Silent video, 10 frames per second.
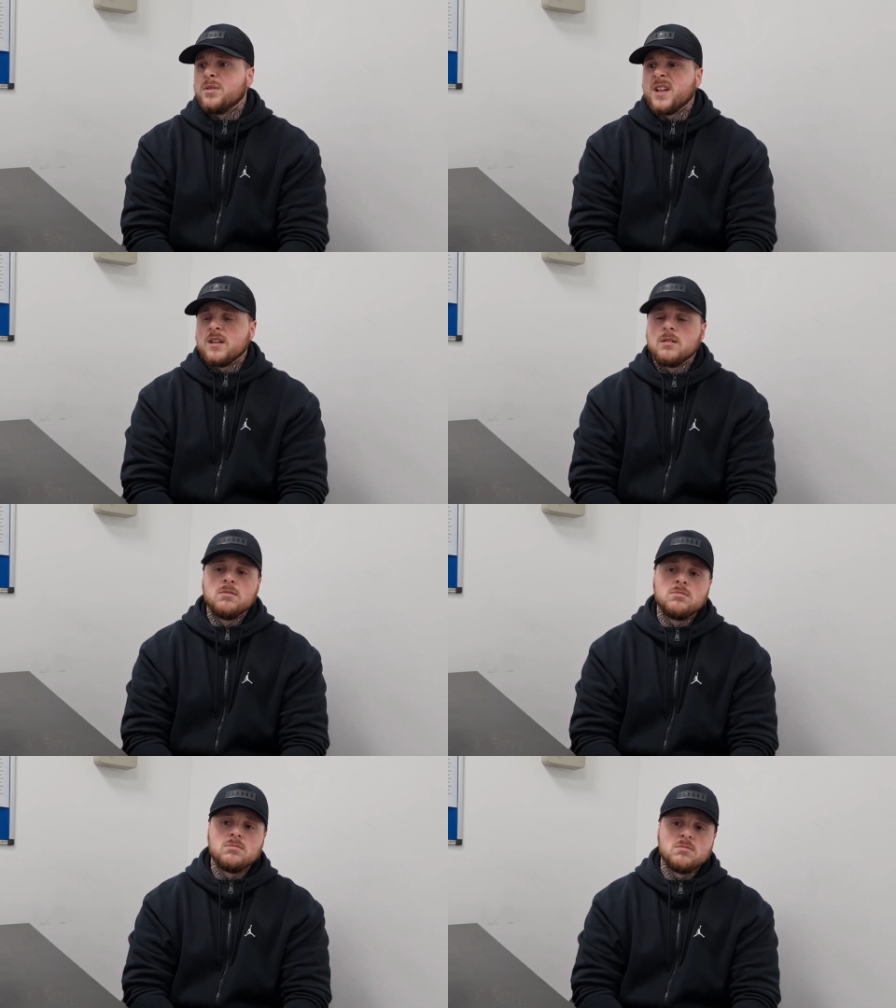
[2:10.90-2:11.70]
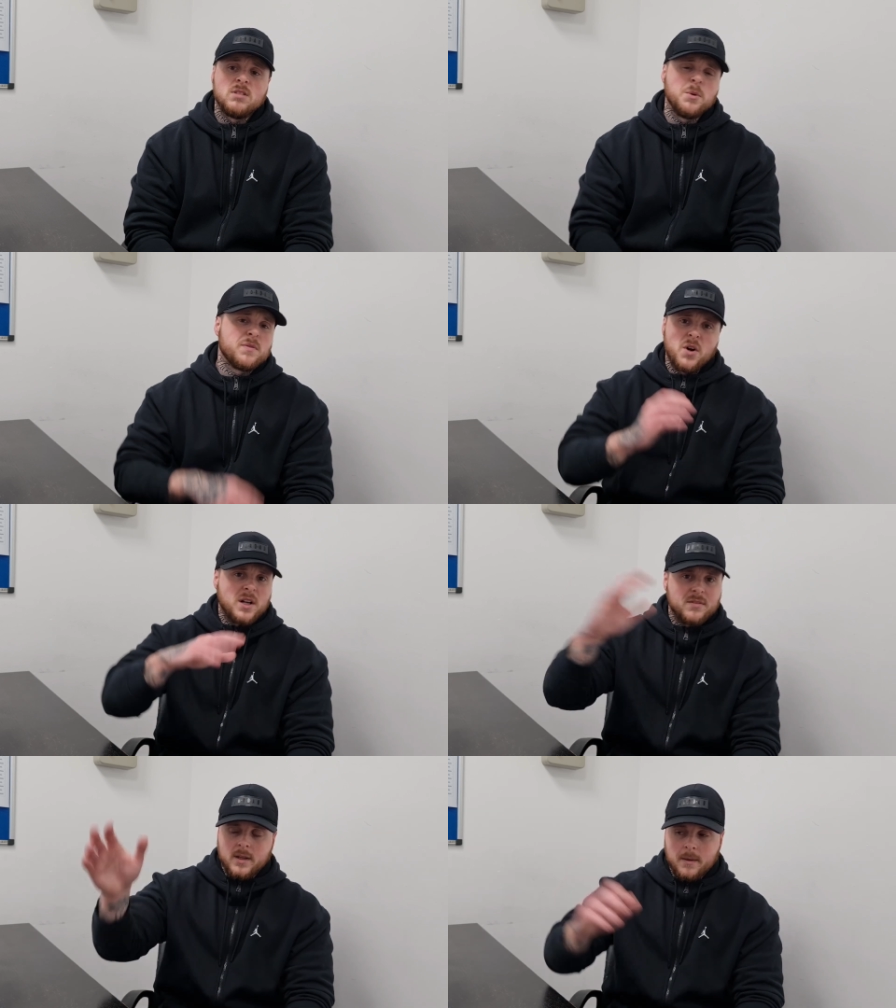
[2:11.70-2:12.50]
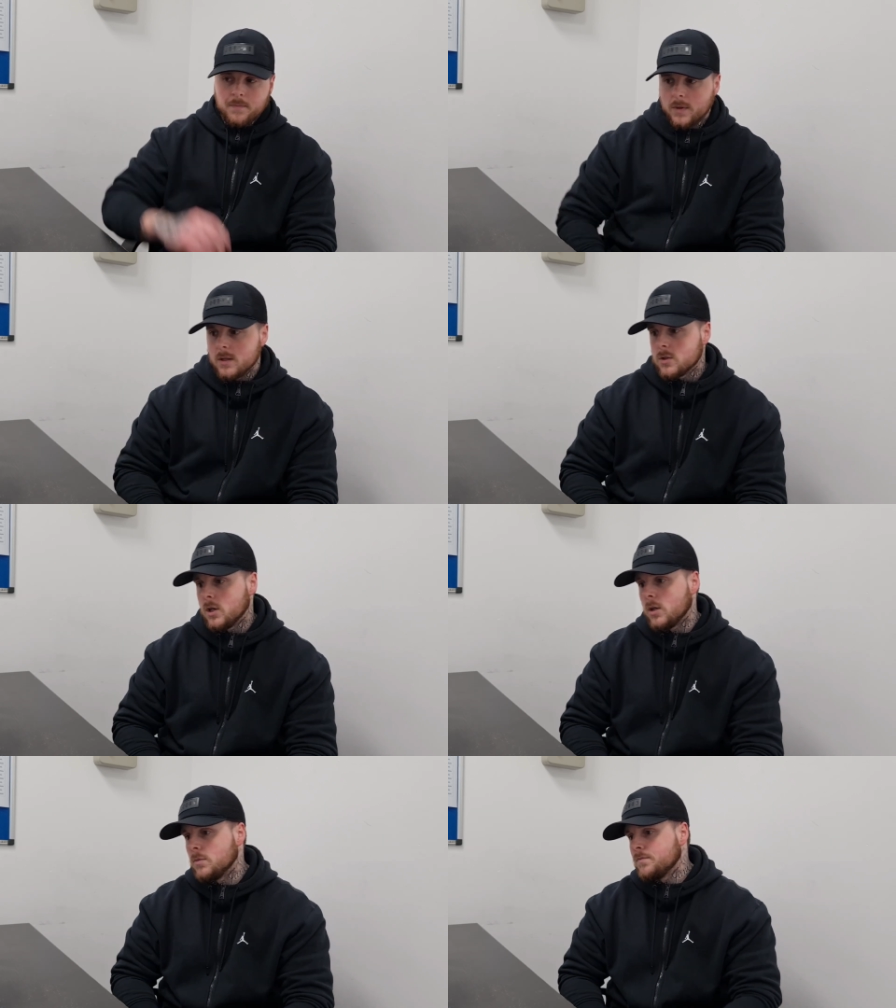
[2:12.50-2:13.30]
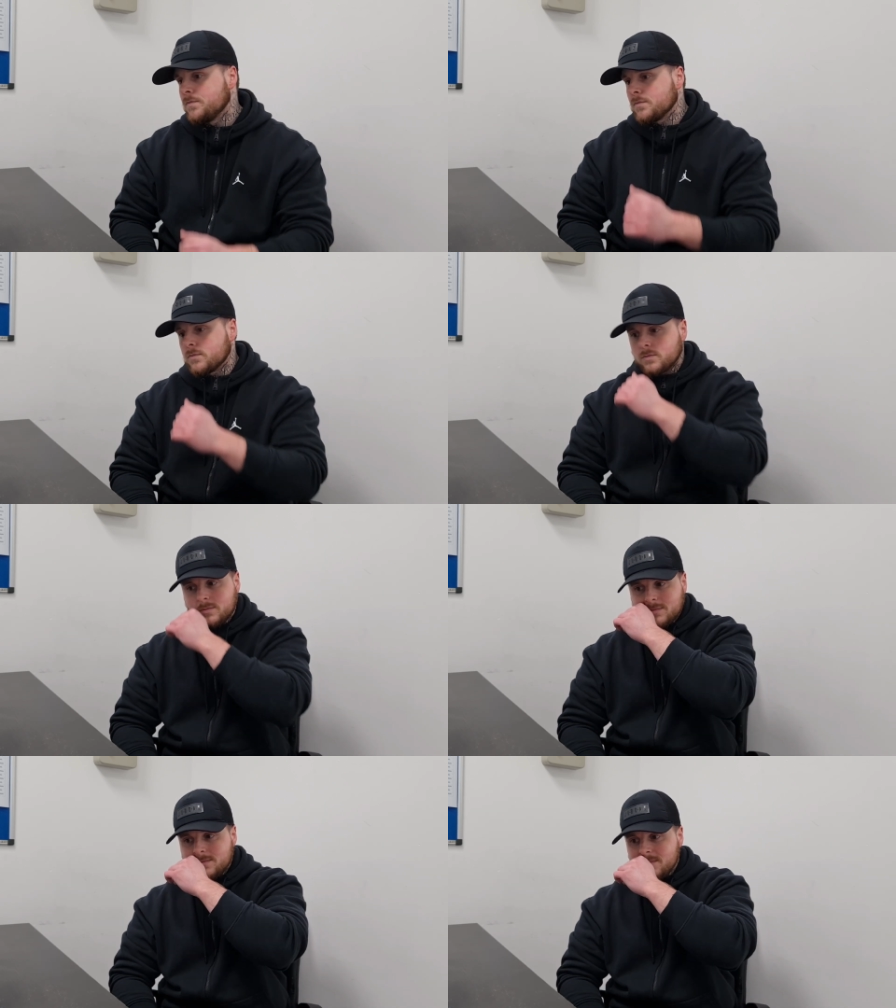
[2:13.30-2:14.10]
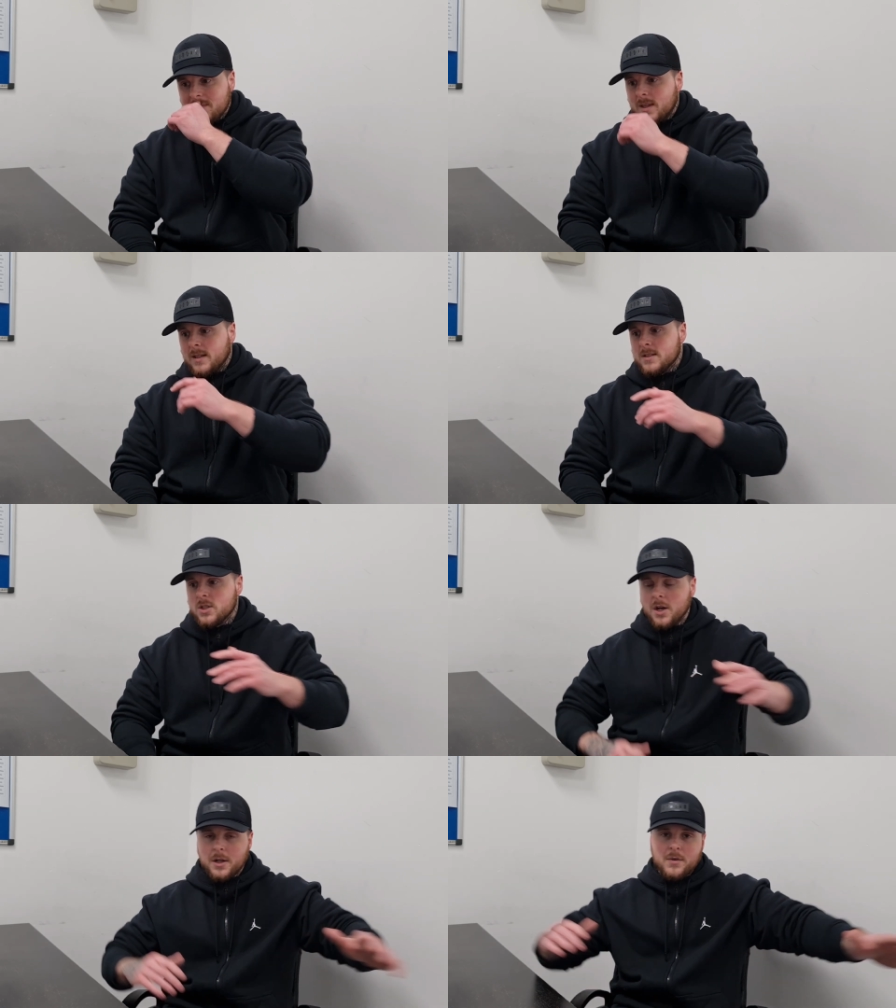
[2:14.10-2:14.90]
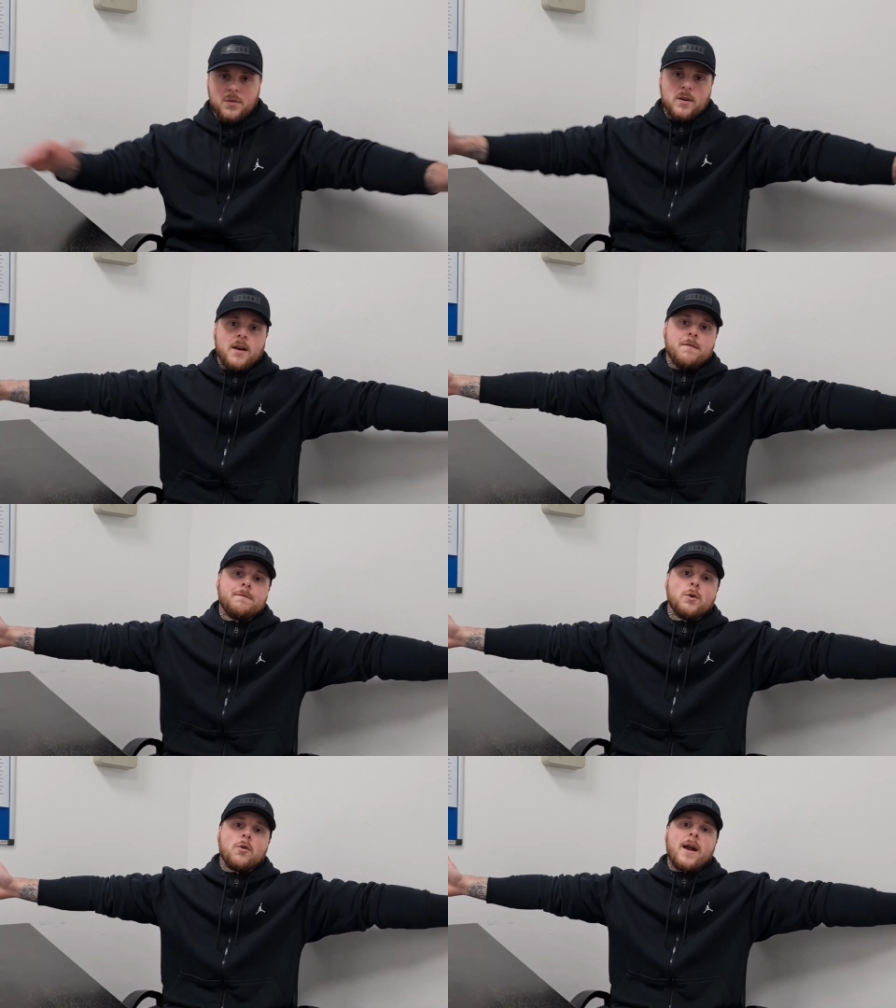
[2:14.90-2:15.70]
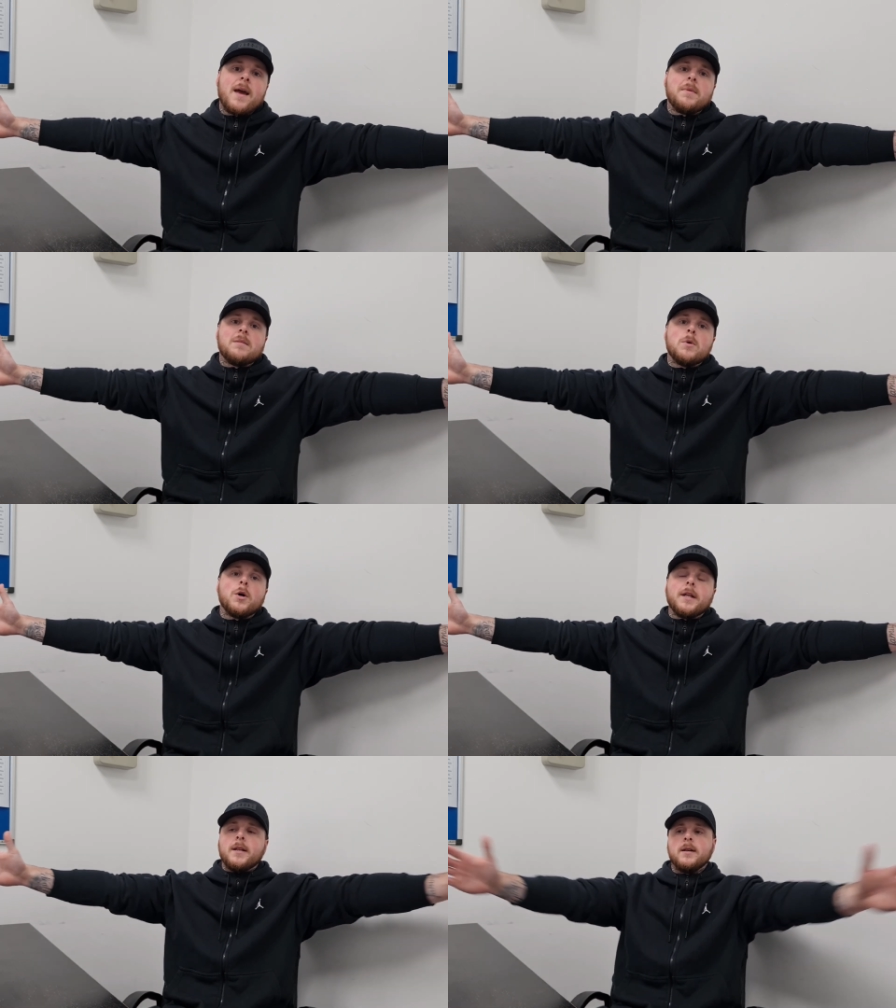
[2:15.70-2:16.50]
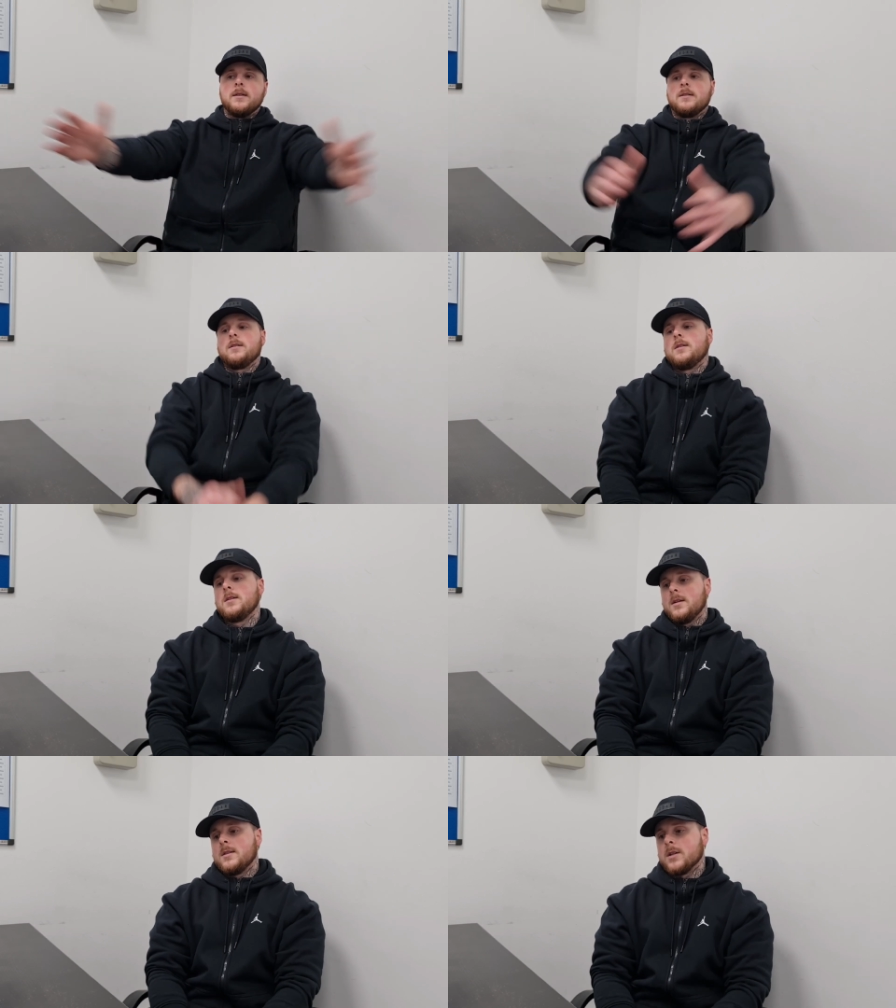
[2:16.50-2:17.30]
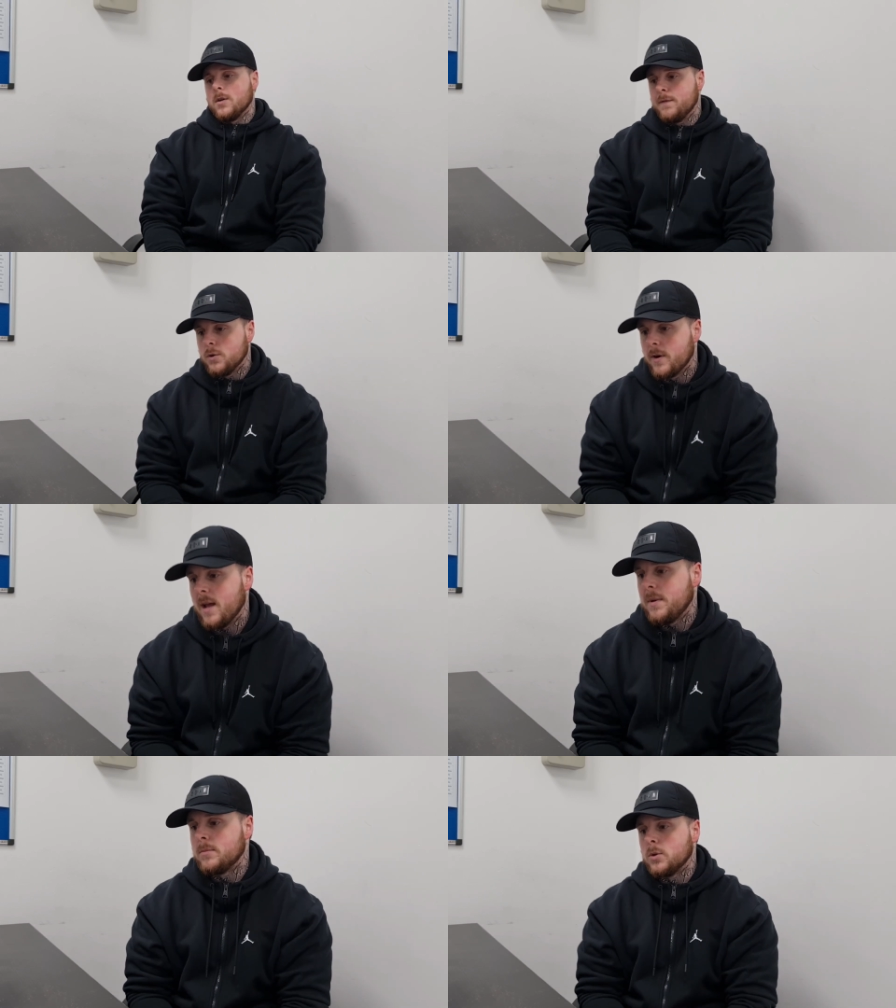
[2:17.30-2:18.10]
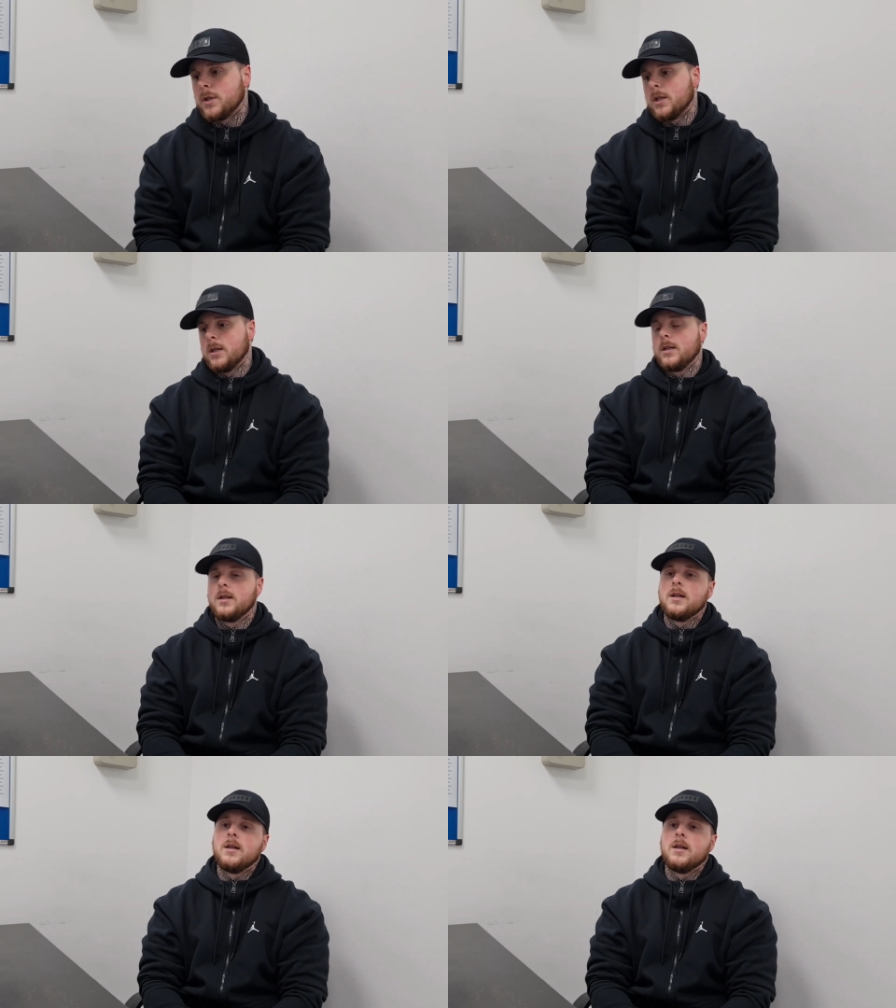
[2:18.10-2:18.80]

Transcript: But then it was fine after that. So started off at 4 a.m. in the morning. So 4 a.m. in the morning.